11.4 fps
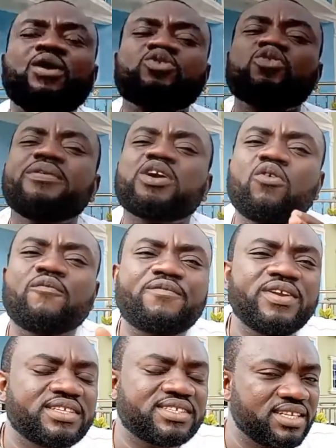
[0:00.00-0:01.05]
bound to be
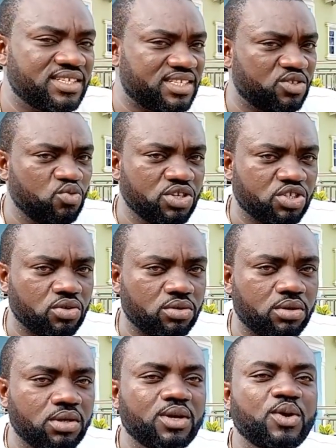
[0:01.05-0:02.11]
conflicting
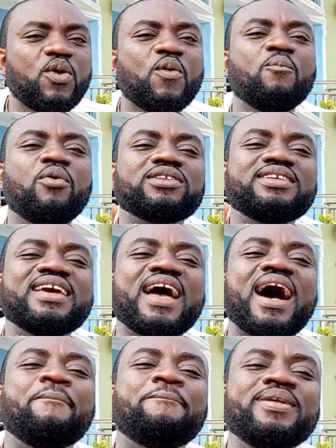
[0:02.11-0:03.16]
situations. But the
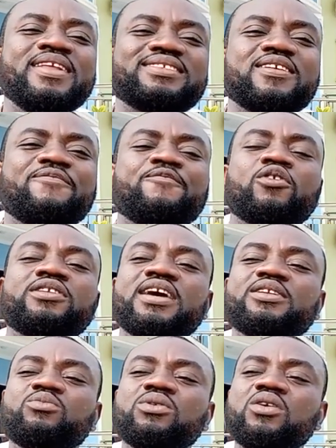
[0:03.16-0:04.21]
ability for
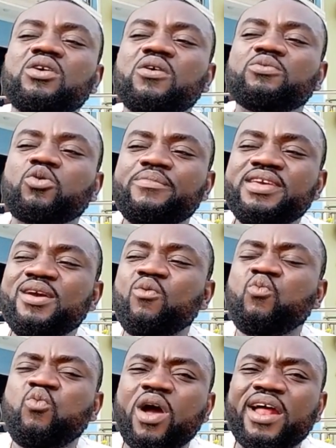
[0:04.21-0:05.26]
there to be a
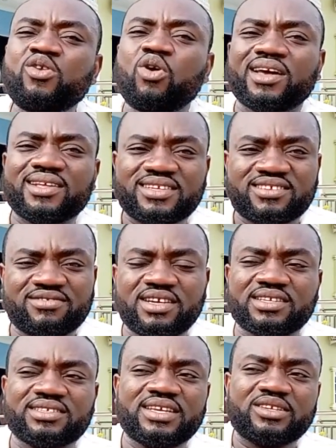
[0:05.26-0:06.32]
well
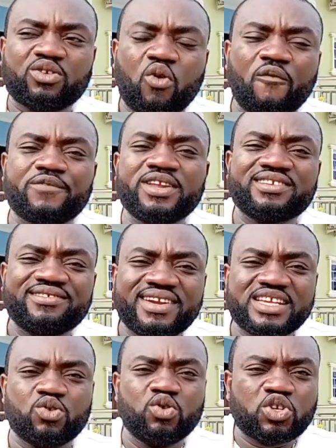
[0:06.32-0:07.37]
orchestrated conflict
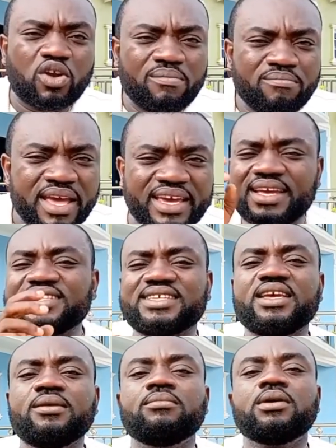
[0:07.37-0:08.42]
resolution
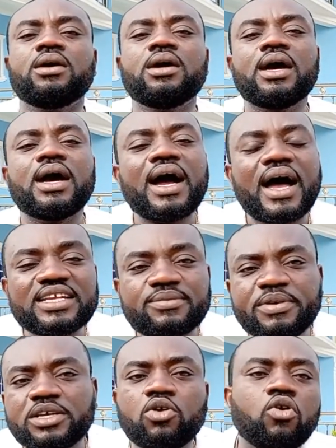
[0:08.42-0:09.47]
mechanism
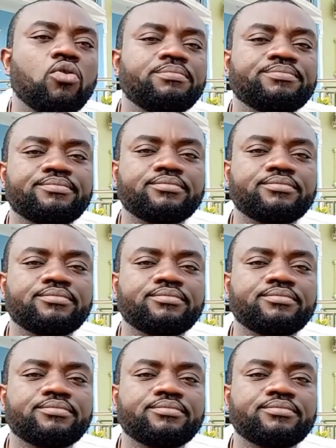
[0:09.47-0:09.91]
has become